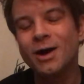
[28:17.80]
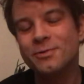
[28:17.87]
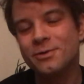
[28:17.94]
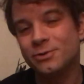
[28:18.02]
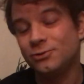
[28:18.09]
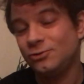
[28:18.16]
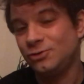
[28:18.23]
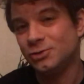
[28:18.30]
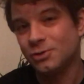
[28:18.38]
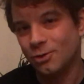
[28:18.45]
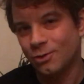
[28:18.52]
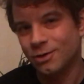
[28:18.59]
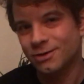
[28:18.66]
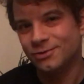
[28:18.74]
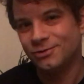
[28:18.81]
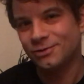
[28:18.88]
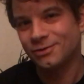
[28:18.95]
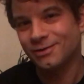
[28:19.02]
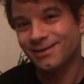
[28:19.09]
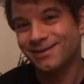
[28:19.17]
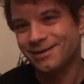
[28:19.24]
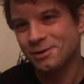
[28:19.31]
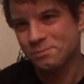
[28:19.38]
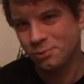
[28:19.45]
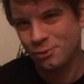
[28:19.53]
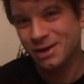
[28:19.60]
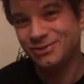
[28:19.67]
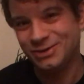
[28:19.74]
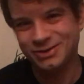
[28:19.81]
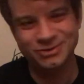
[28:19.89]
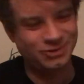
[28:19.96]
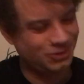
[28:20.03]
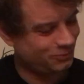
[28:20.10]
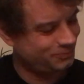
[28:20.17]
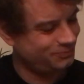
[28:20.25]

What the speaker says: those two chords are pointing to.